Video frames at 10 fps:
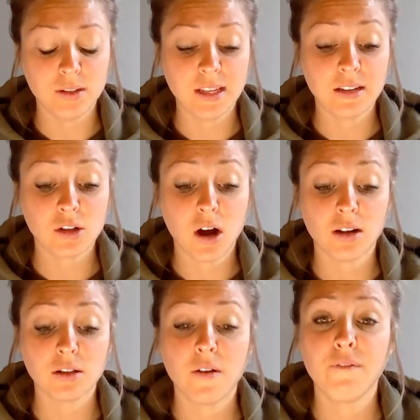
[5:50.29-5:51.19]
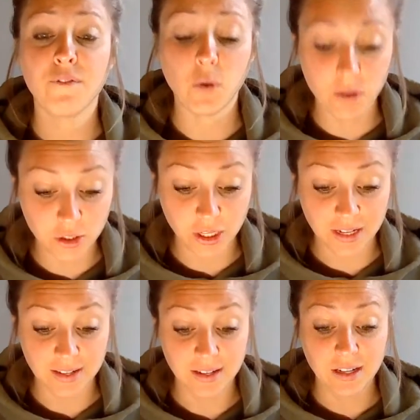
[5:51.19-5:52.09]
things cost a
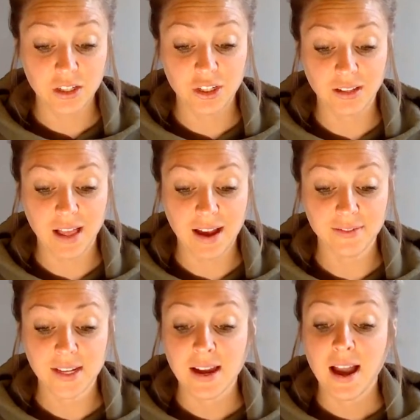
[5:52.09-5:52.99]
fortune, she laughed.